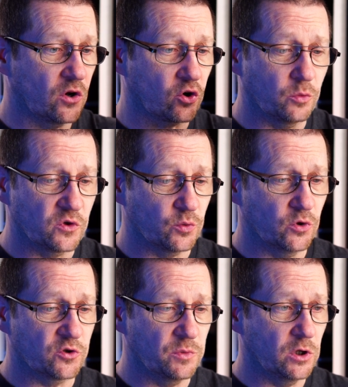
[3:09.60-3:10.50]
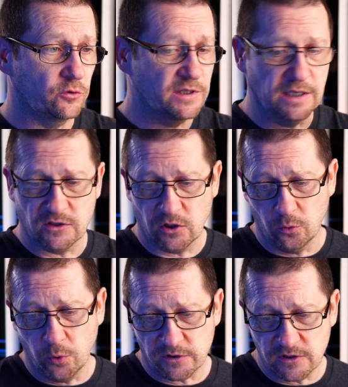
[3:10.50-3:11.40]
are coming towards me already. So
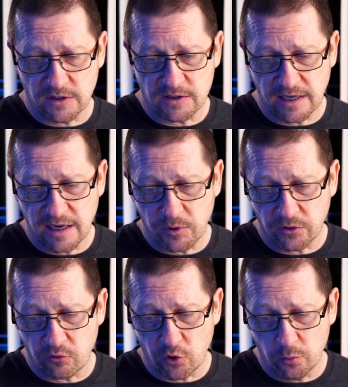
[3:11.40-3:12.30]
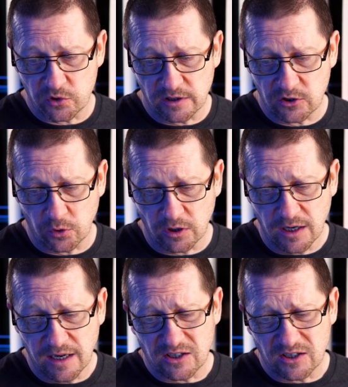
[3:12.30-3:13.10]
what does it say about the aromas on this one?